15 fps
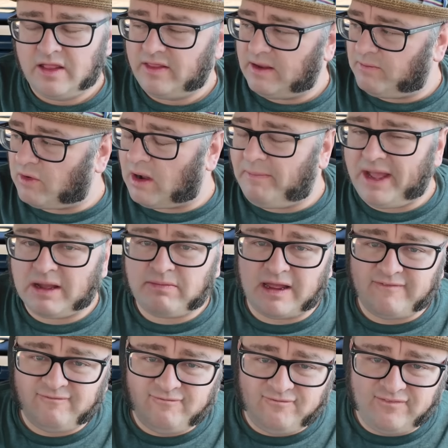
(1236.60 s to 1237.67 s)
They brought back my
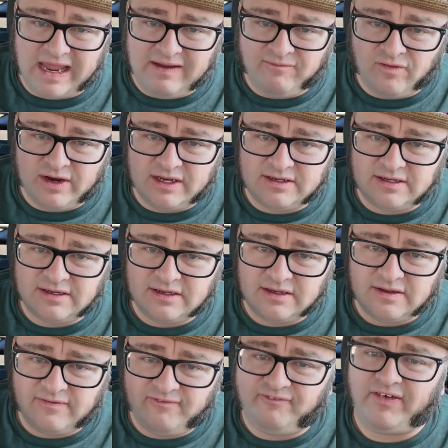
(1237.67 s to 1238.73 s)
favorite
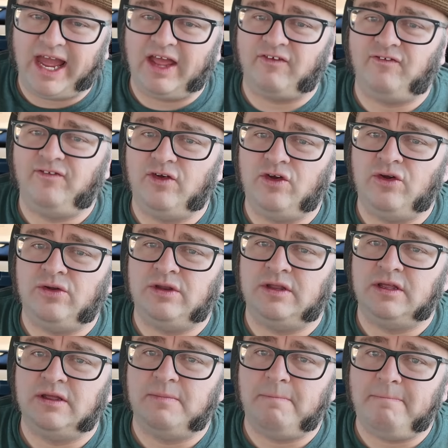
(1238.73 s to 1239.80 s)
fast food
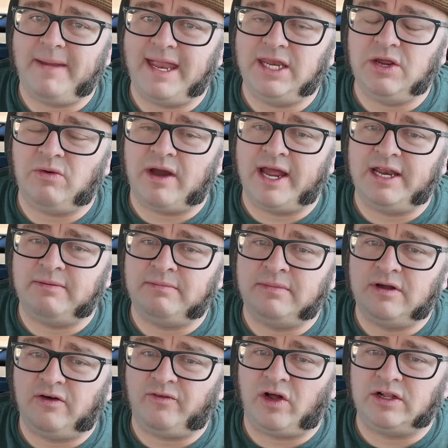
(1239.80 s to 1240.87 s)
menu item
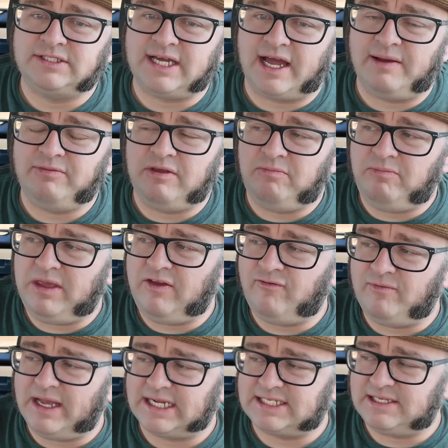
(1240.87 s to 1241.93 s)
of all time, the
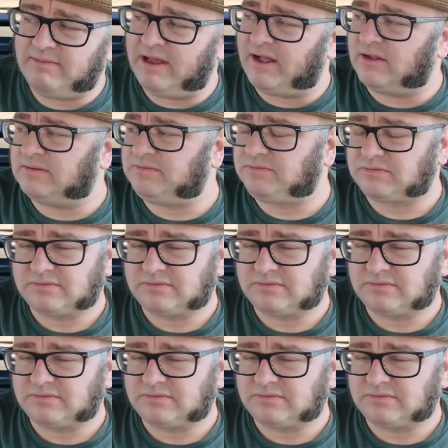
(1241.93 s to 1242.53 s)
Beef Mexi Melt.